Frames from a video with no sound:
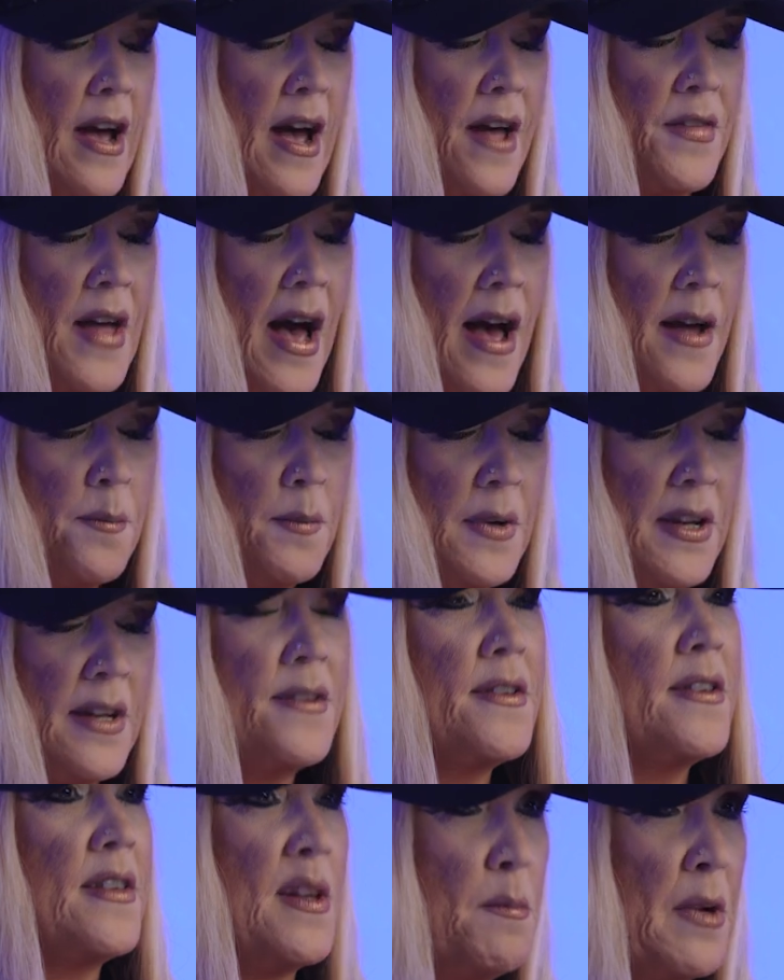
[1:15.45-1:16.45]
and that
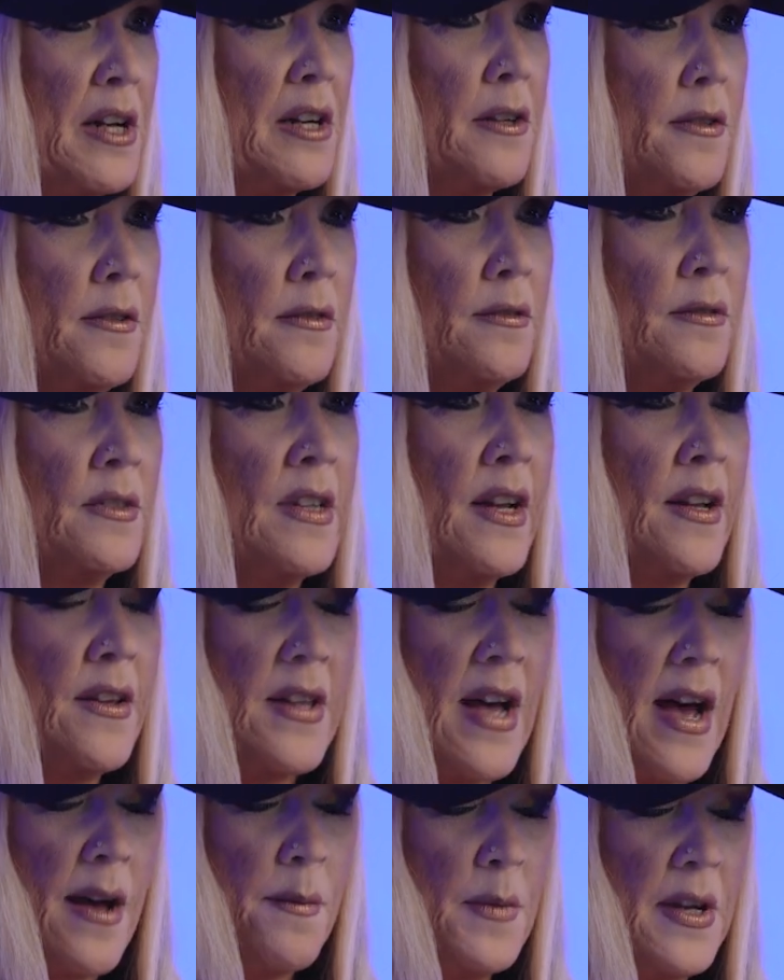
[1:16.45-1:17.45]
means the middle.
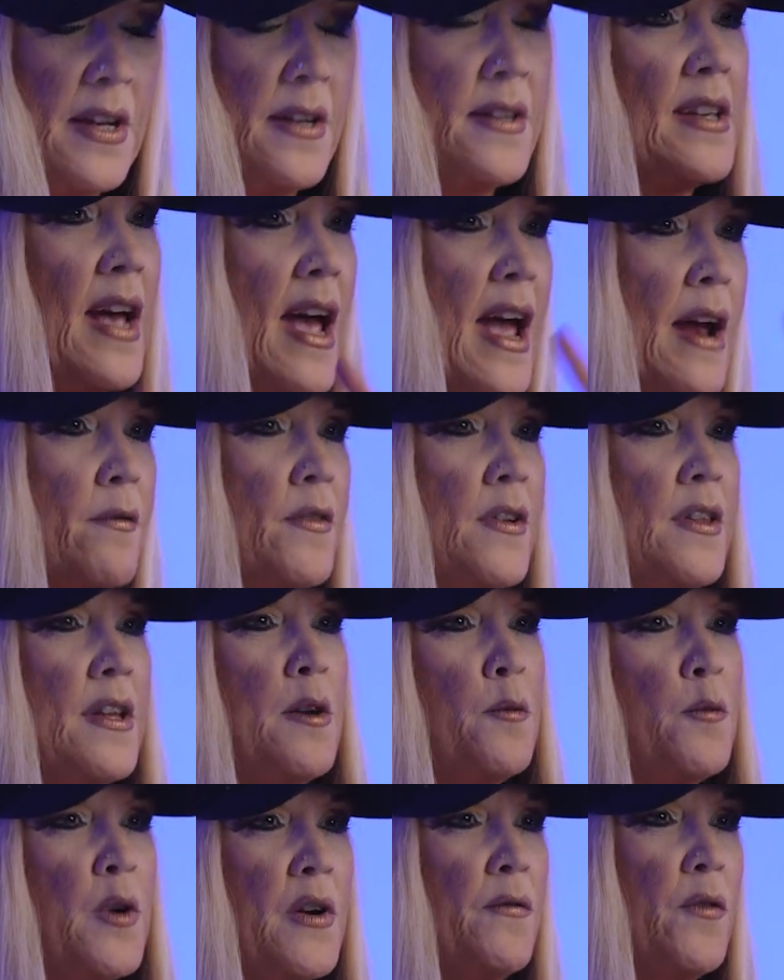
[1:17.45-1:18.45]
That means
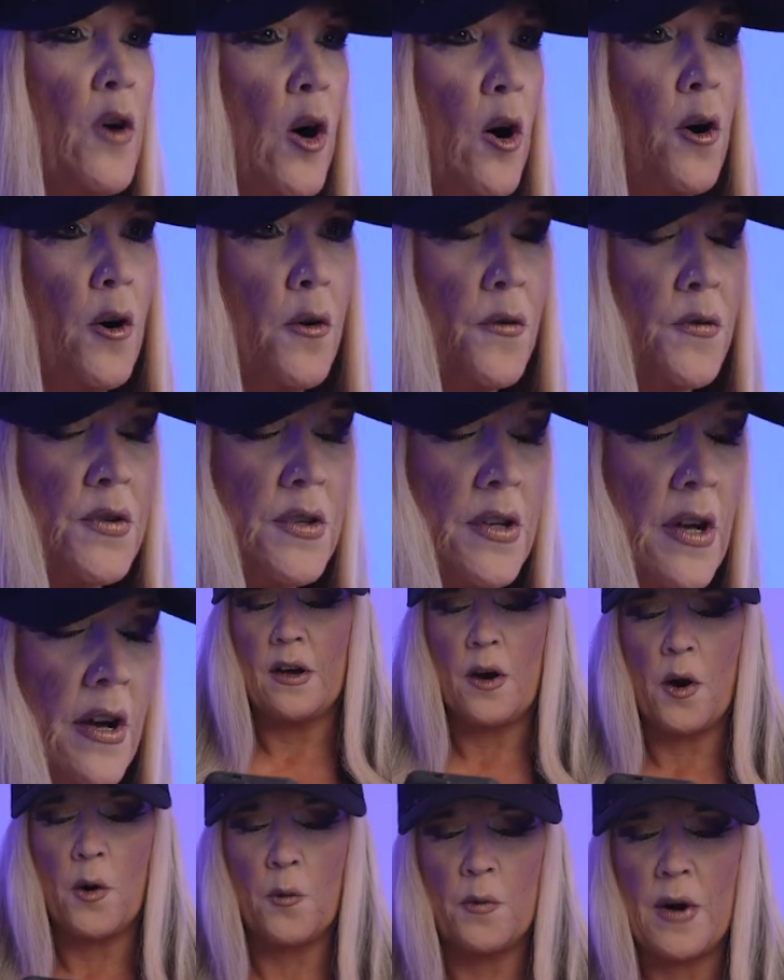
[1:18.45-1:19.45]
everything revolves
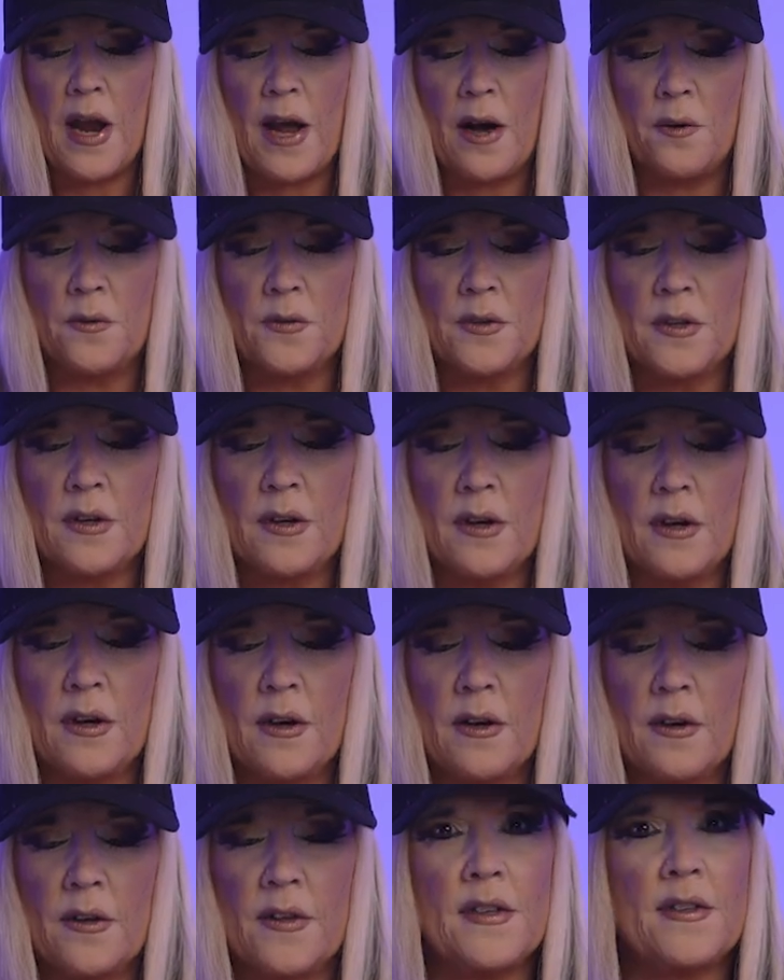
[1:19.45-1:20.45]
around
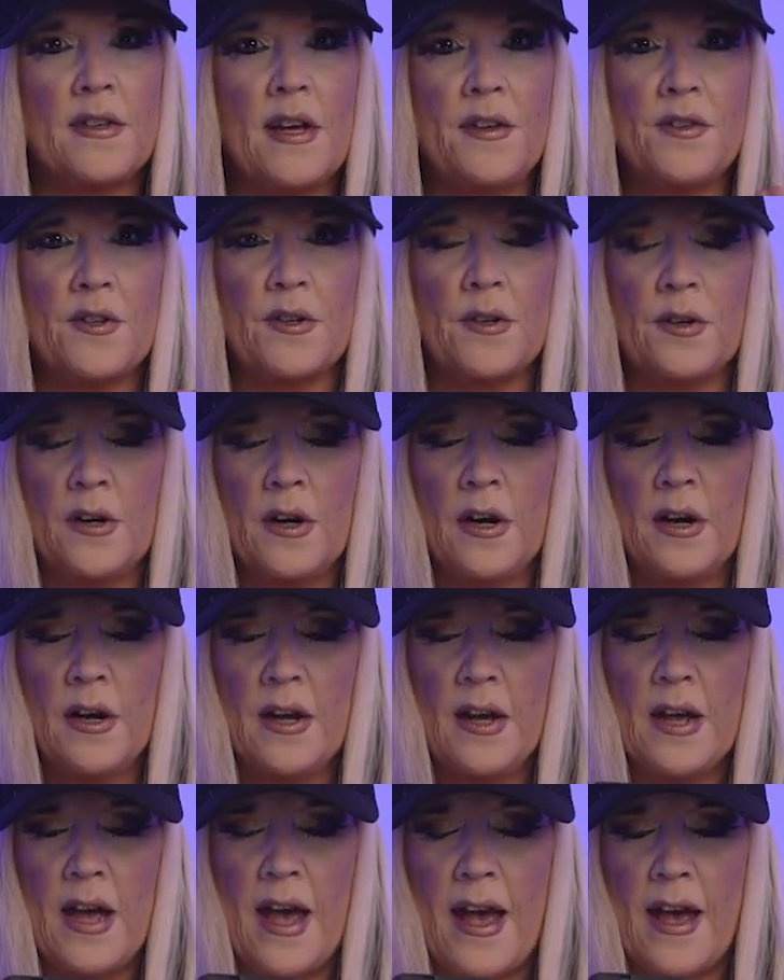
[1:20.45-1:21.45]
the center.
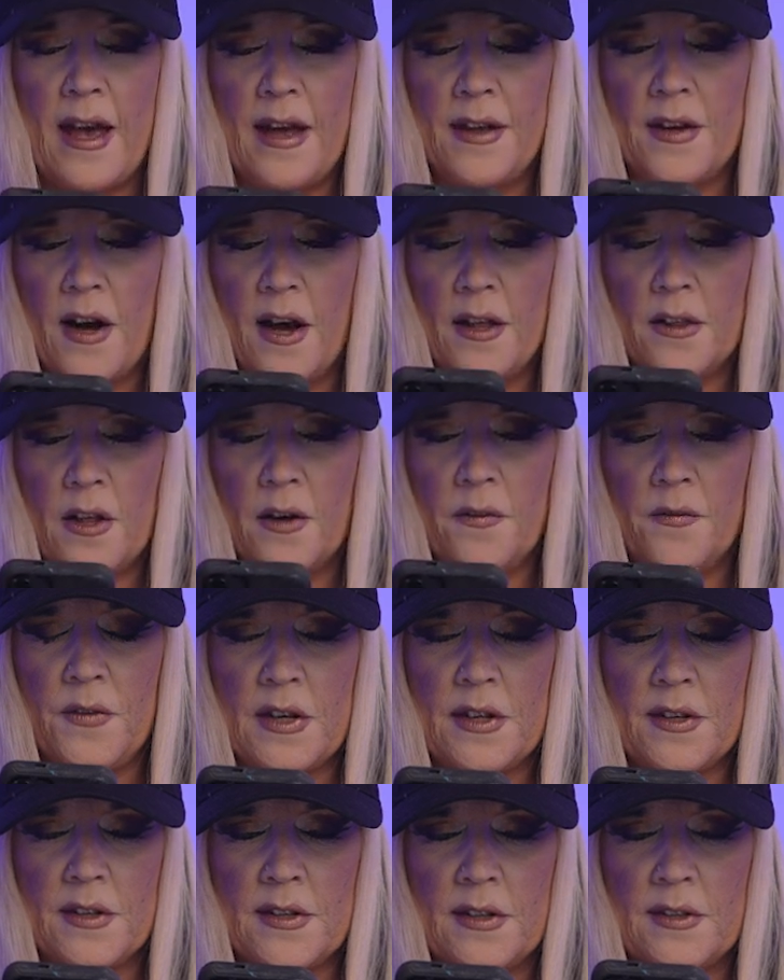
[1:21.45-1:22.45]
And I love
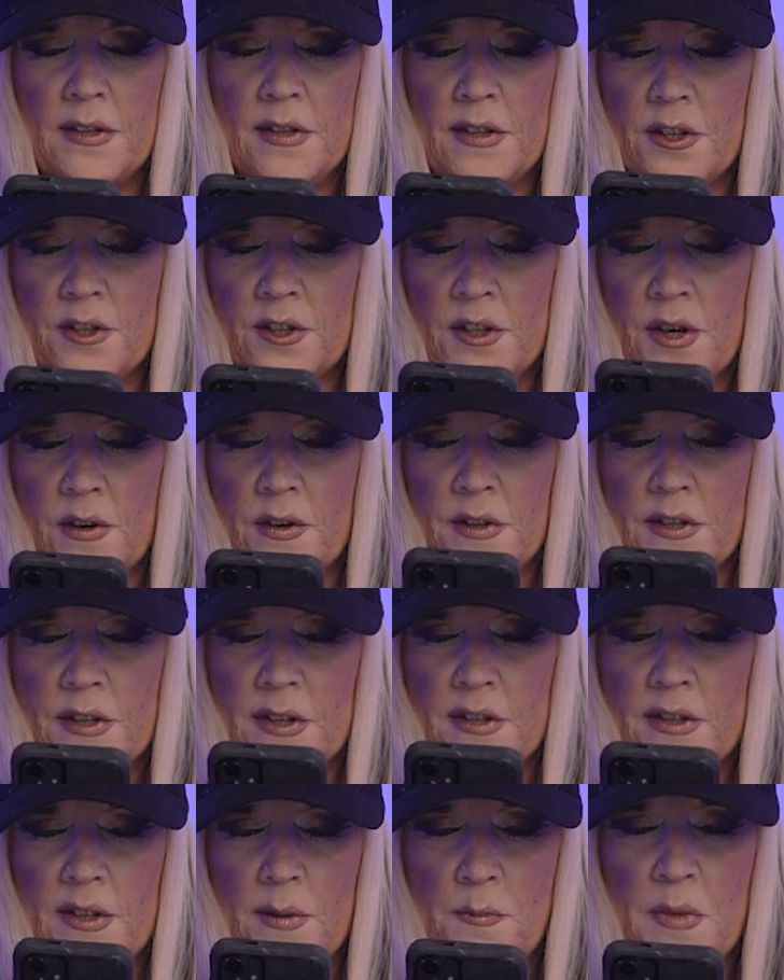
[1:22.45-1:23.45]
this in the dictionary, it
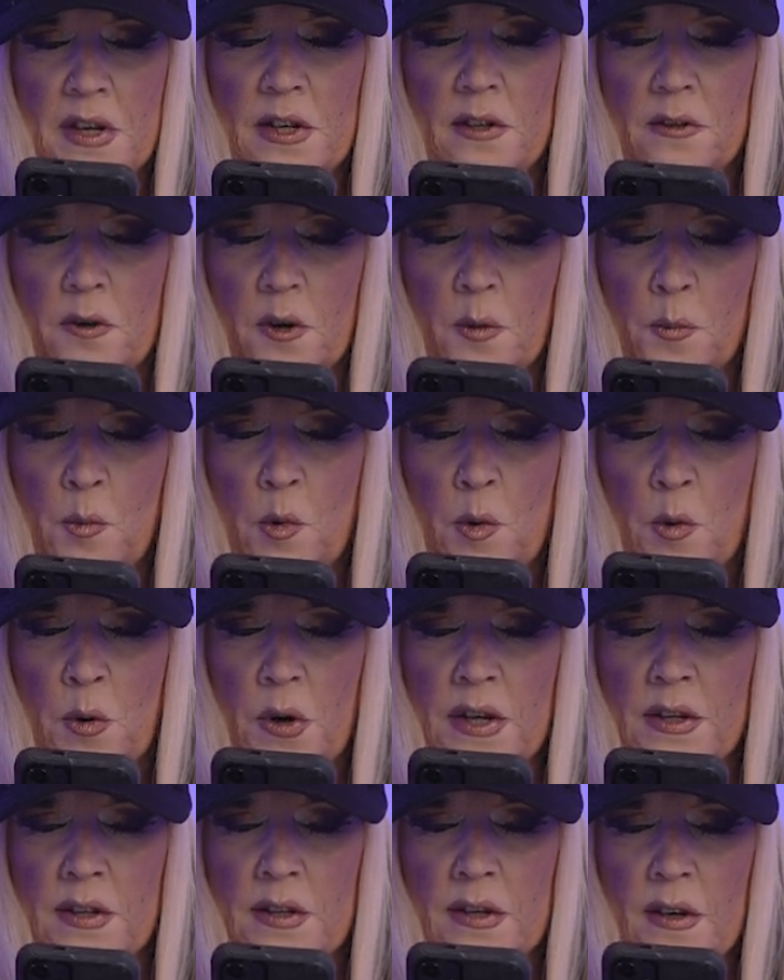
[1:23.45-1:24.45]
says the middle or
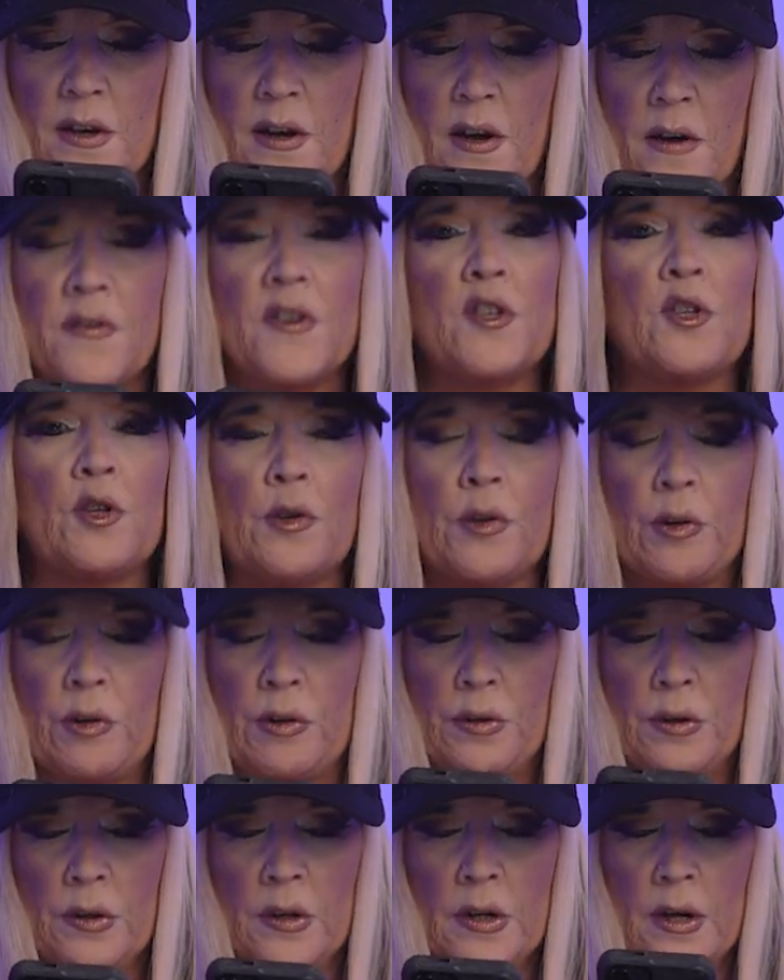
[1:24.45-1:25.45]
point of a
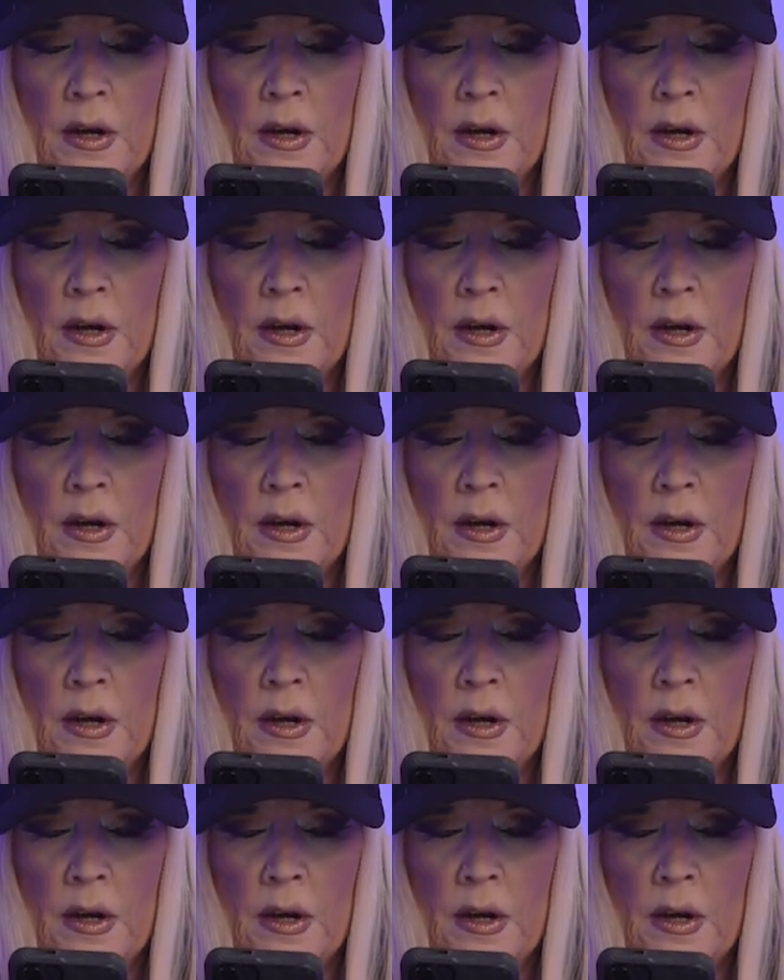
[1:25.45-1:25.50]
circle.